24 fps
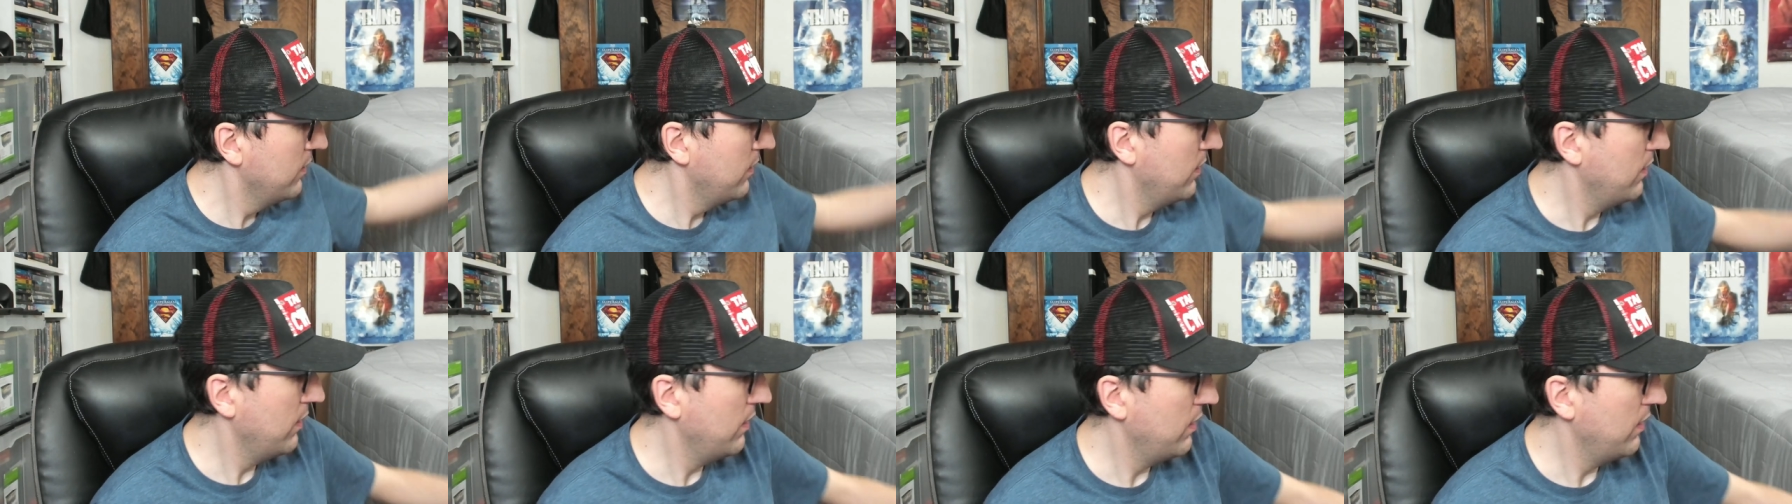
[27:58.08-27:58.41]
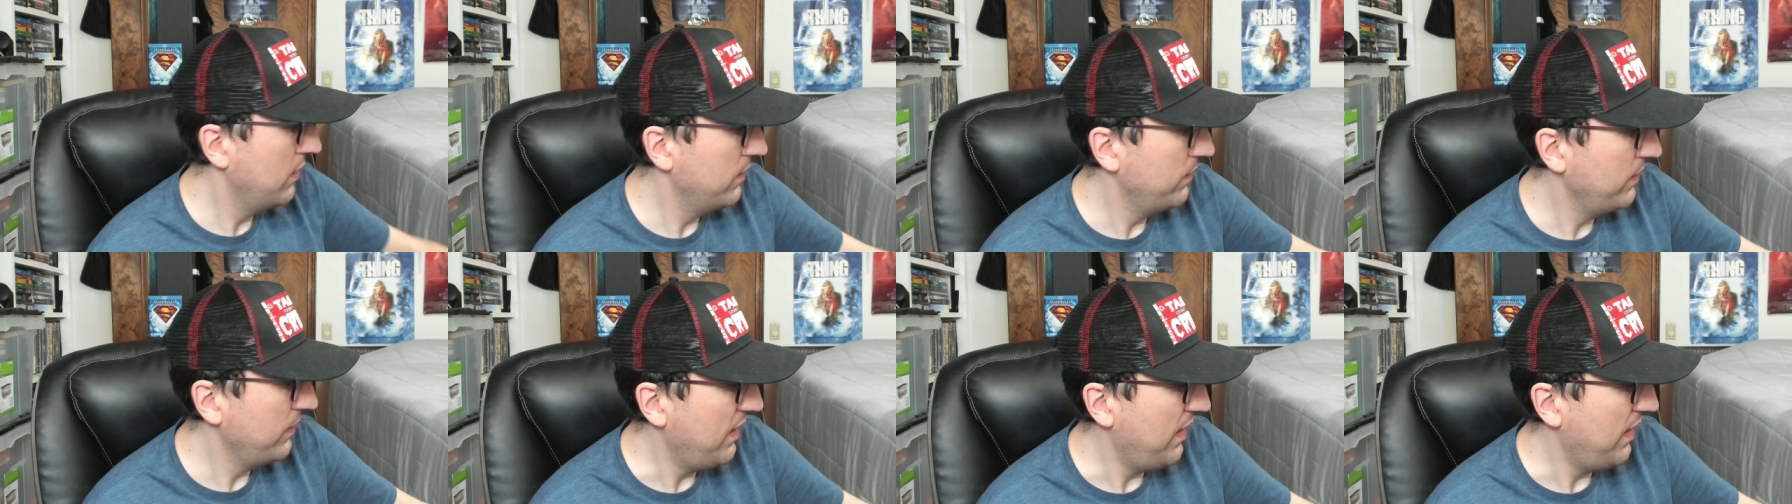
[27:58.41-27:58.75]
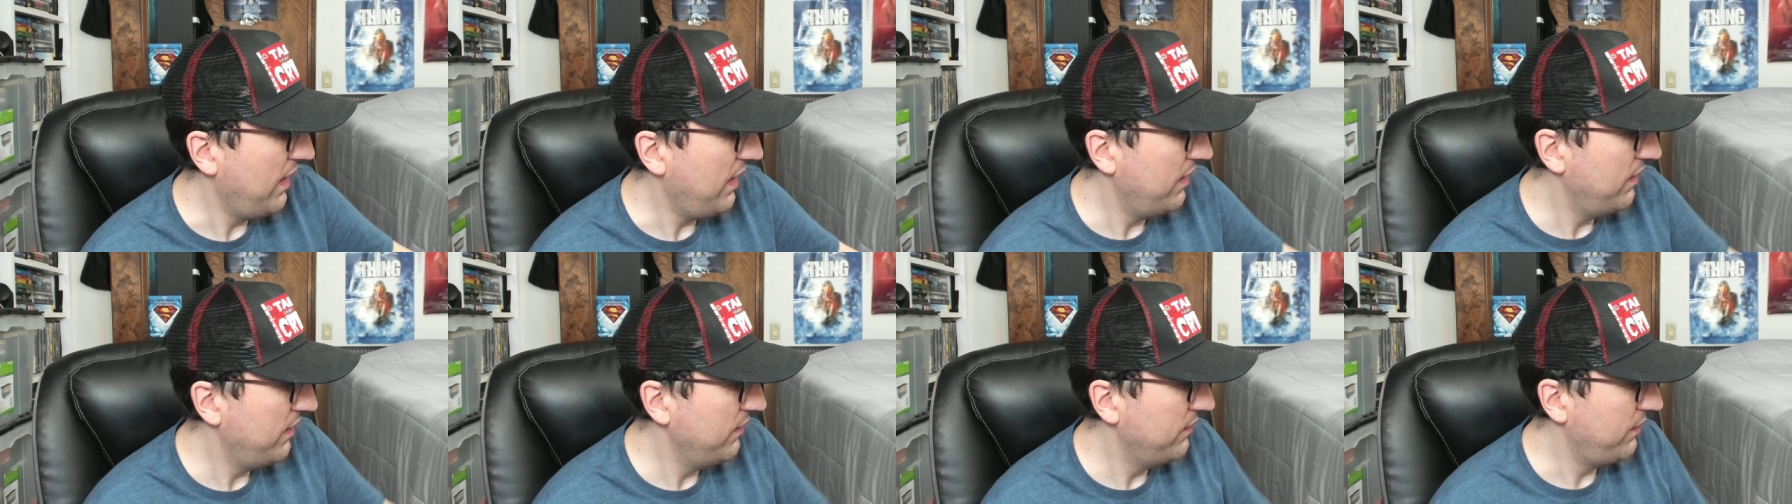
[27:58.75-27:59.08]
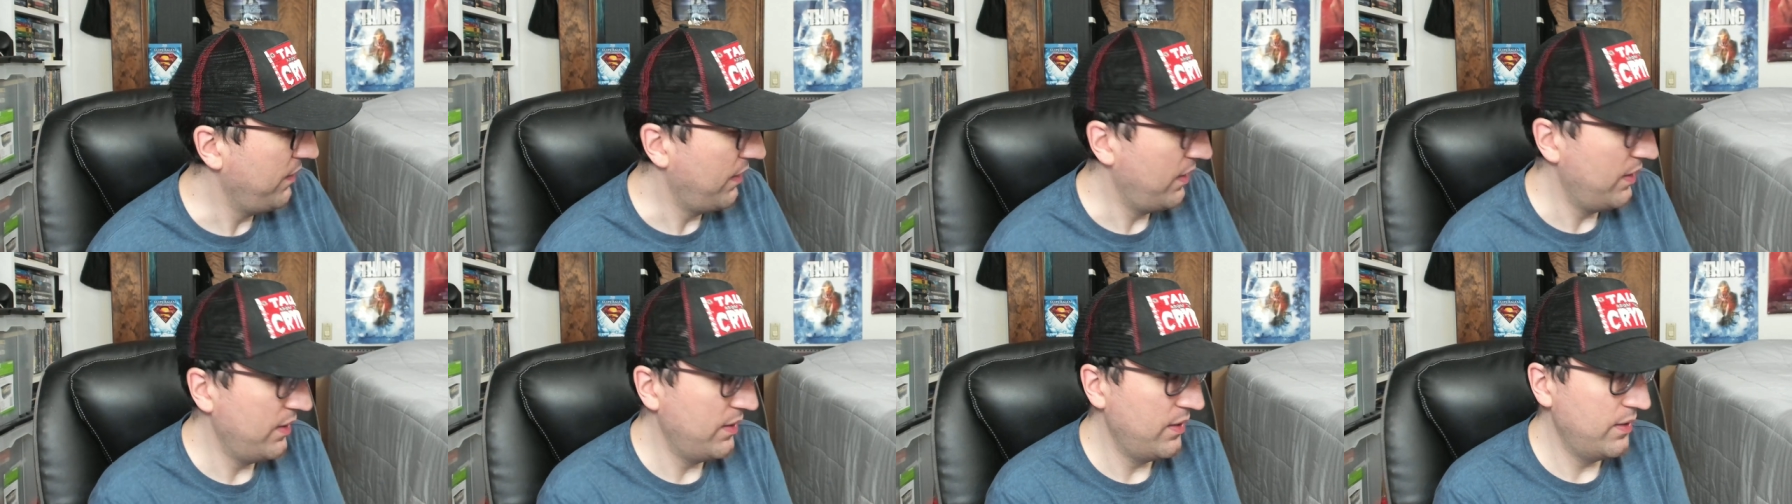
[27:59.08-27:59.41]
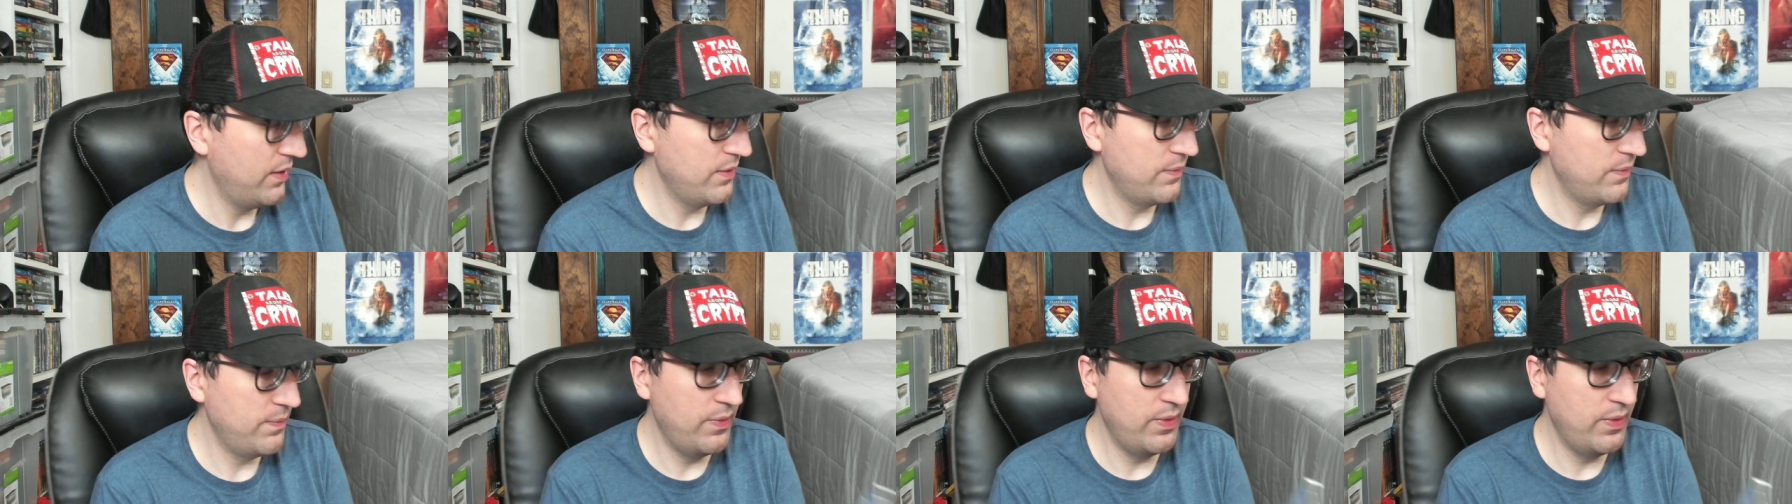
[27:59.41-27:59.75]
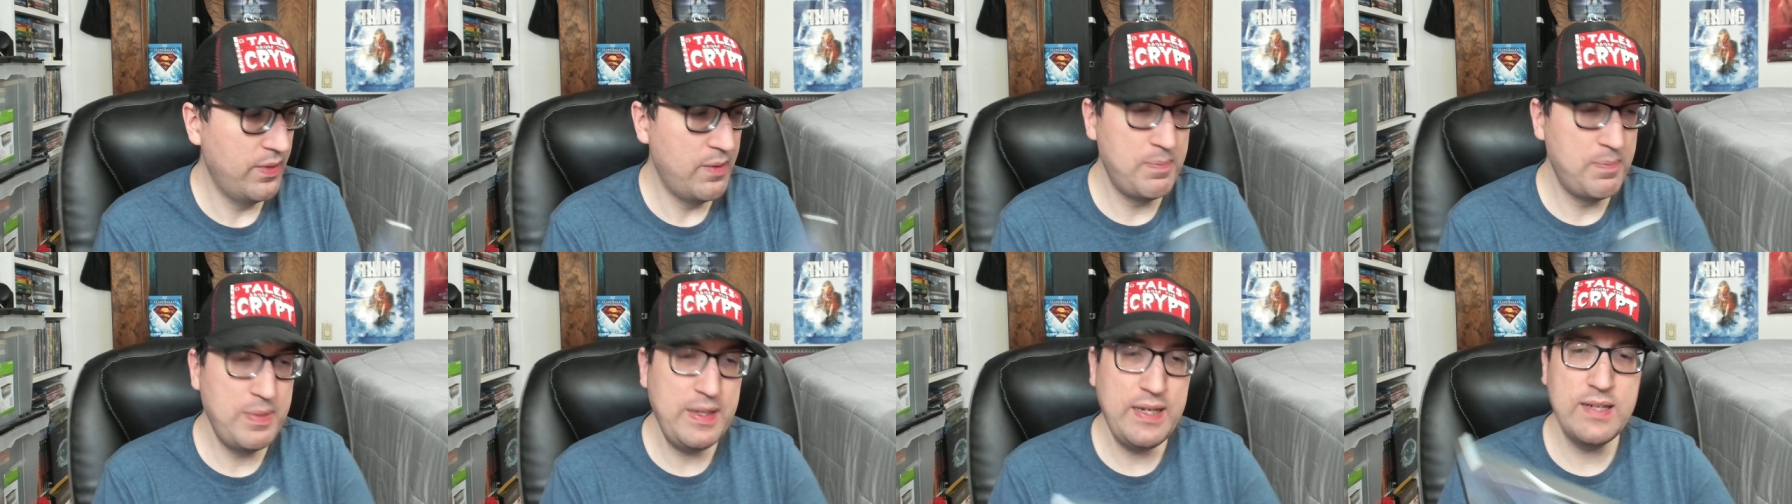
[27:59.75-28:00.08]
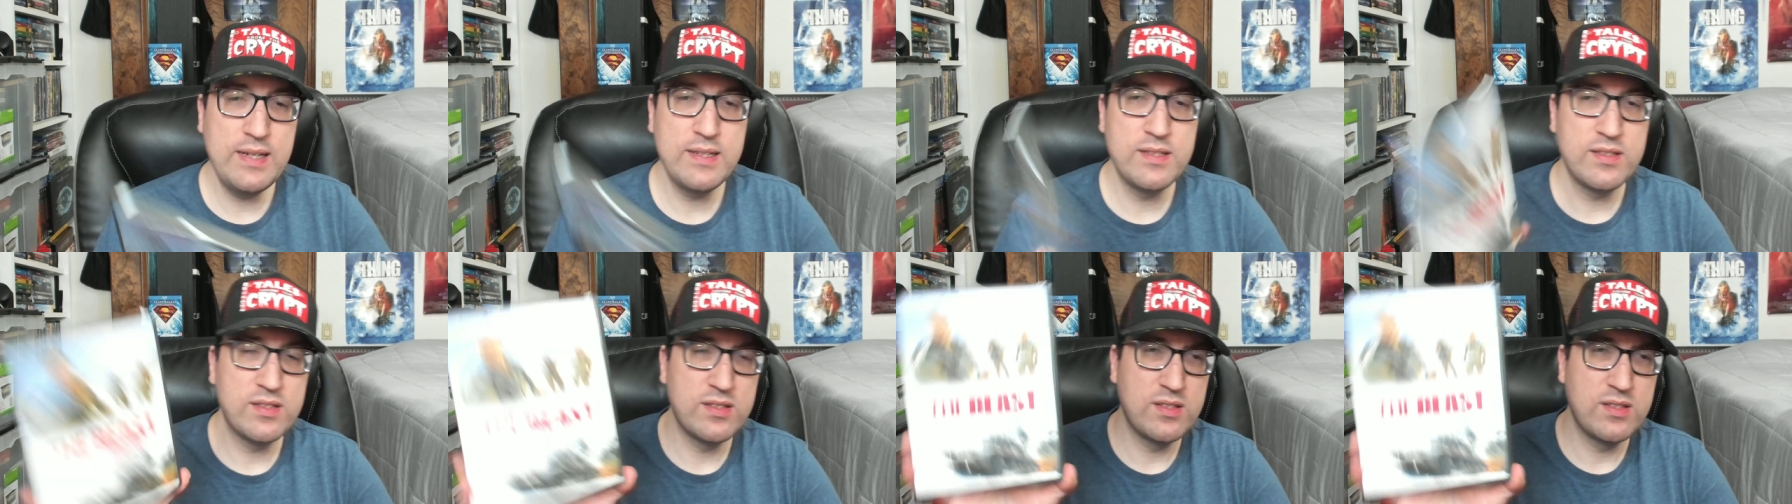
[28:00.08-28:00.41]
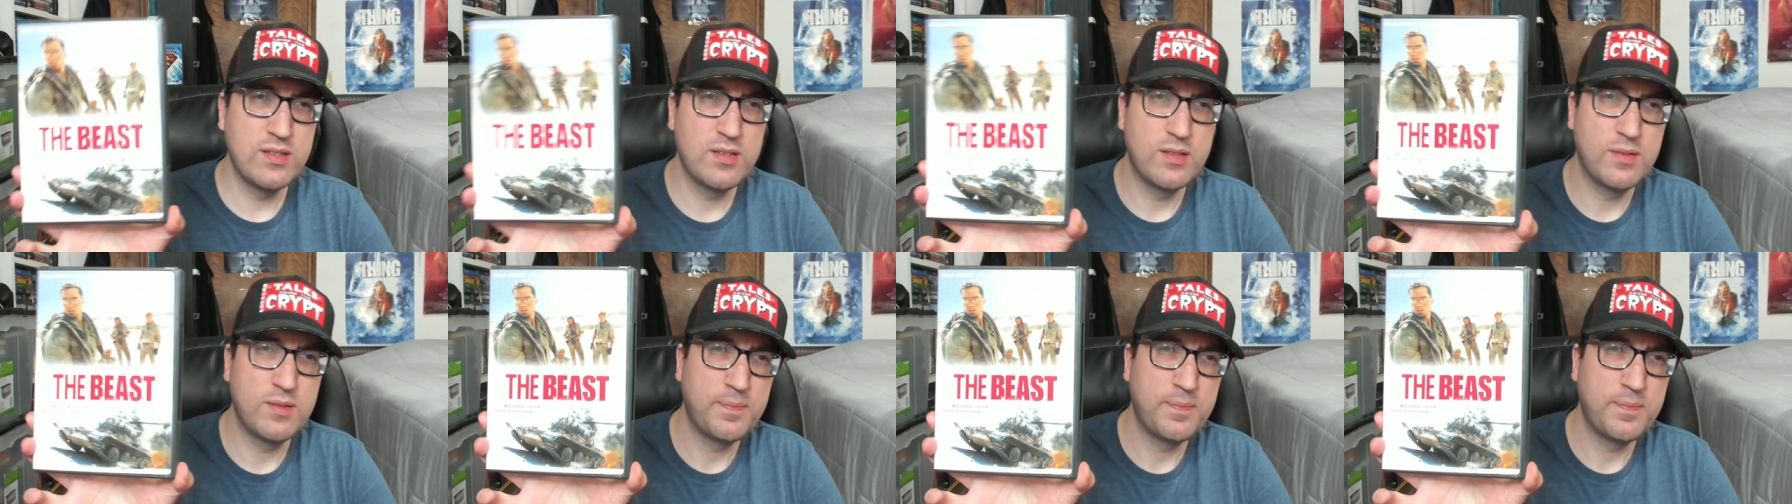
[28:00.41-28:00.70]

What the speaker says: We have The Beast.